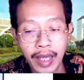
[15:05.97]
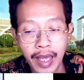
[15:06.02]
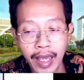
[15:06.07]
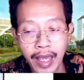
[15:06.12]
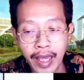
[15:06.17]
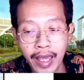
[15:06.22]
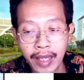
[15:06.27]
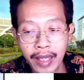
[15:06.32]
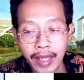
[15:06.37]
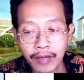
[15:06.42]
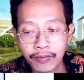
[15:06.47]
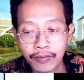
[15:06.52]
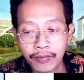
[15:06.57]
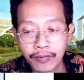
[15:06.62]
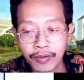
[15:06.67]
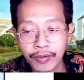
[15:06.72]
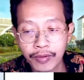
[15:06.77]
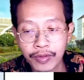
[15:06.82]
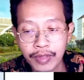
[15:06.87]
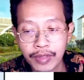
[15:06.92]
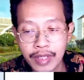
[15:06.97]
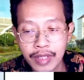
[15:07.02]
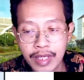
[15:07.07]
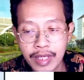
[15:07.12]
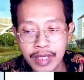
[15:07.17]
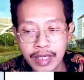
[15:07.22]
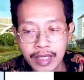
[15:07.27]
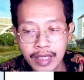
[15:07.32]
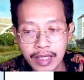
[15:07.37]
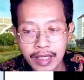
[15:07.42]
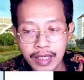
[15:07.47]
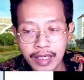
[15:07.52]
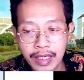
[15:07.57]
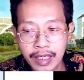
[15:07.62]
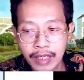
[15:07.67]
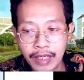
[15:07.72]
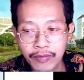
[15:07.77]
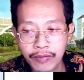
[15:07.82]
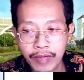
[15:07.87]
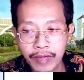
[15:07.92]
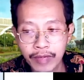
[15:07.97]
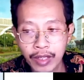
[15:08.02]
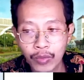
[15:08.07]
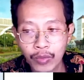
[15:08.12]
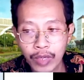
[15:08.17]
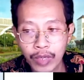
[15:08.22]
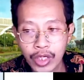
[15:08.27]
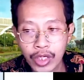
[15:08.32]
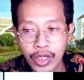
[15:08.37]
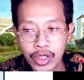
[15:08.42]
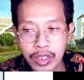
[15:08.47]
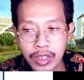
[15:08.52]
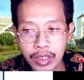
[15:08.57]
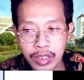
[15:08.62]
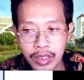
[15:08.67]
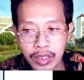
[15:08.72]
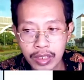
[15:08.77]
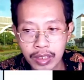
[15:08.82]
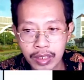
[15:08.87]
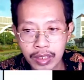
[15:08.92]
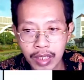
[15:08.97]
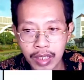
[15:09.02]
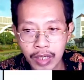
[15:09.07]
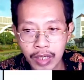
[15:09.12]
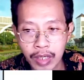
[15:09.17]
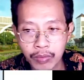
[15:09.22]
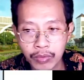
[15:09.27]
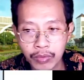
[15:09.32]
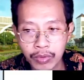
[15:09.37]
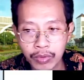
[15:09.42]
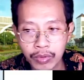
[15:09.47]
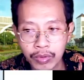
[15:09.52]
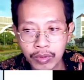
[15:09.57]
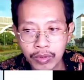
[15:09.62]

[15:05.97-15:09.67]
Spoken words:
And for the evaluation, I would